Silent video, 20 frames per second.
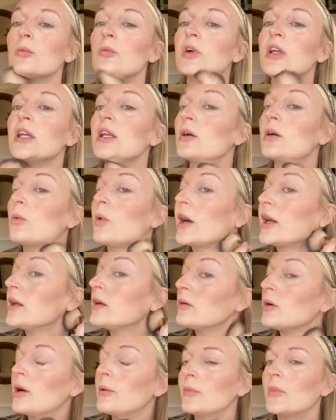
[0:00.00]
we need a white,
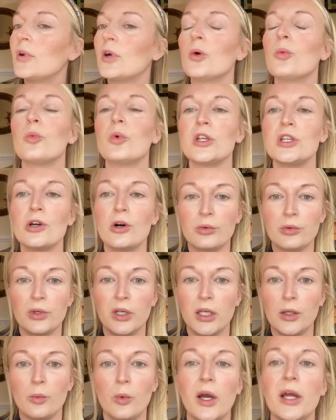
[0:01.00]
we don't
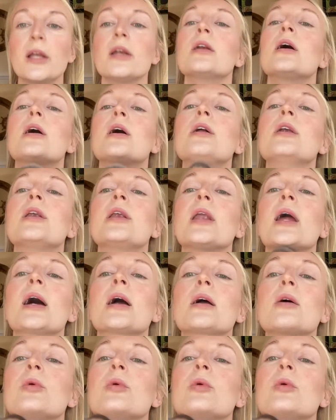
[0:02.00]
need white neck.